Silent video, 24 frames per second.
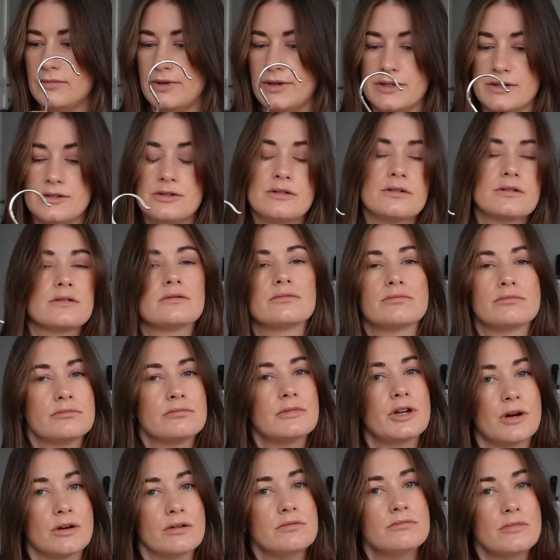It took,
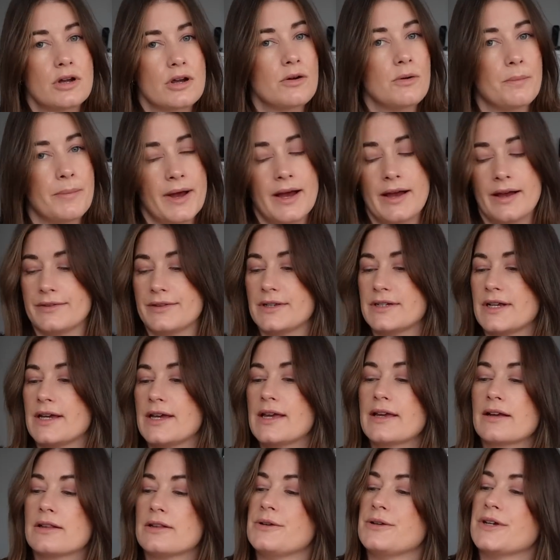you know, a good part of the day,
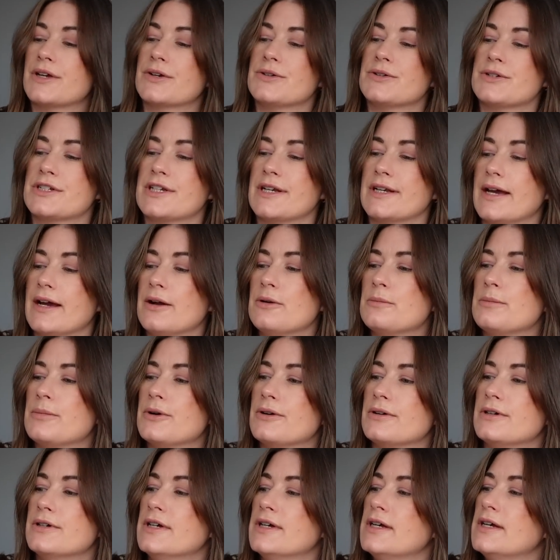including cutting out,
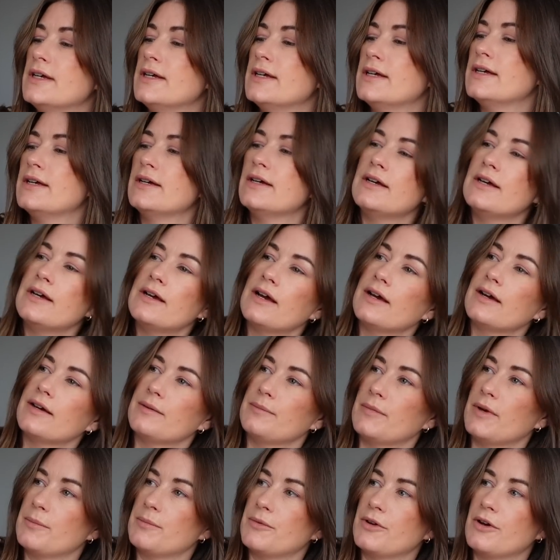but
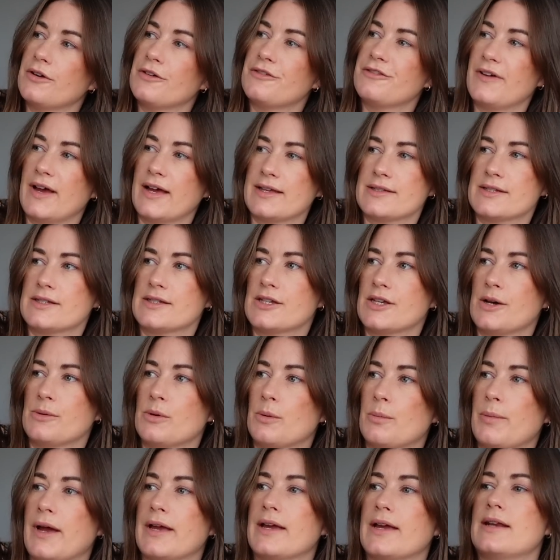I'm not a fast sewer
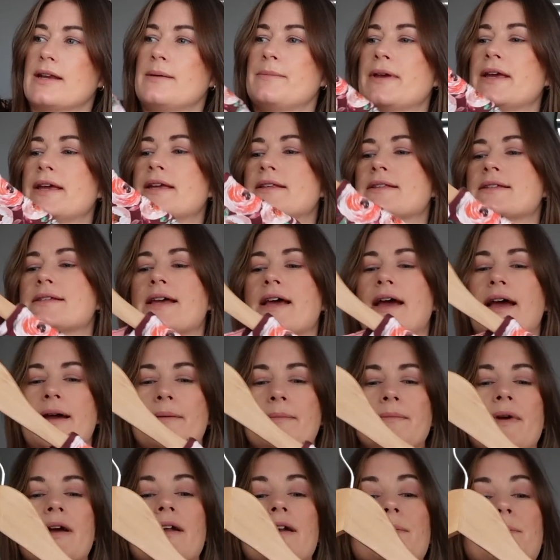by any means.
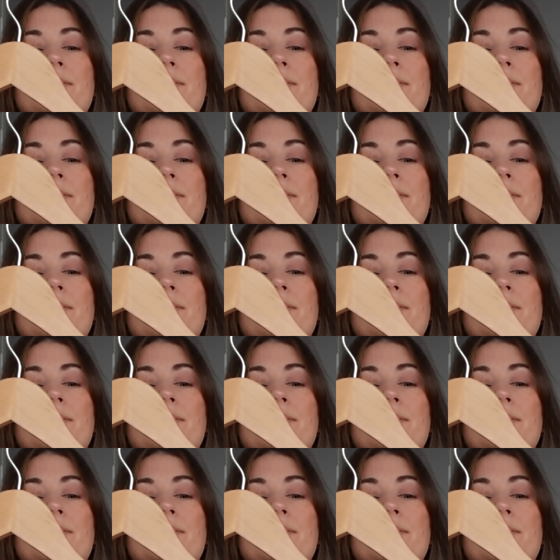And I